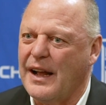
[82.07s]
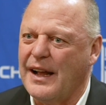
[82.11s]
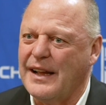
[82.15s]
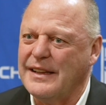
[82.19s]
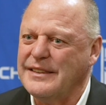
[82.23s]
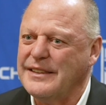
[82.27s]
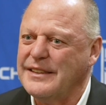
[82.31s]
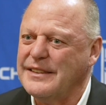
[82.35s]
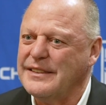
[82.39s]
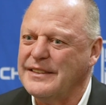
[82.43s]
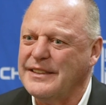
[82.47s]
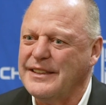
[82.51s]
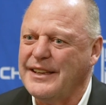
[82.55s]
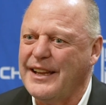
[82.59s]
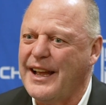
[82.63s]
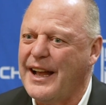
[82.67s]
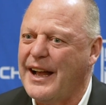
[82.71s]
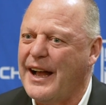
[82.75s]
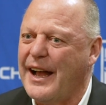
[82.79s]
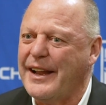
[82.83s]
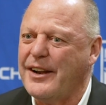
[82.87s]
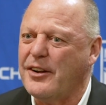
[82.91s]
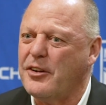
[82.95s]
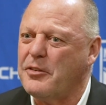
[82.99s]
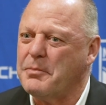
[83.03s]
Uh, yeah,
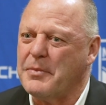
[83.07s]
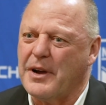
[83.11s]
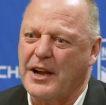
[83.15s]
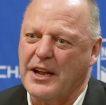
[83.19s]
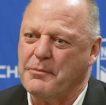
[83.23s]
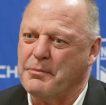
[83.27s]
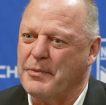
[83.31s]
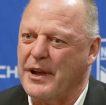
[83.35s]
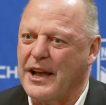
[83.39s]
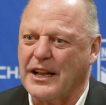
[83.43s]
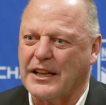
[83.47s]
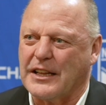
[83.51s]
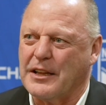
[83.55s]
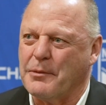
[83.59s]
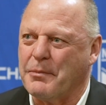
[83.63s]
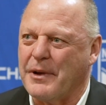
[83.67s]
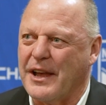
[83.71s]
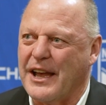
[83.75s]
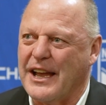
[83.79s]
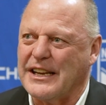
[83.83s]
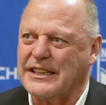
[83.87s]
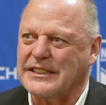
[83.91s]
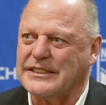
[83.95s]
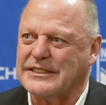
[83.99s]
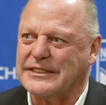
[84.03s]
I don't mind back to
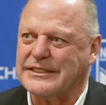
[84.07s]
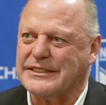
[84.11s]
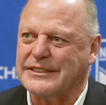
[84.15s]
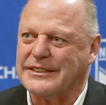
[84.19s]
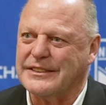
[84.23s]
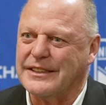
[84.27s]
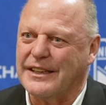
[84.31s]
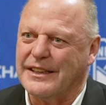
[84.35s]
backs.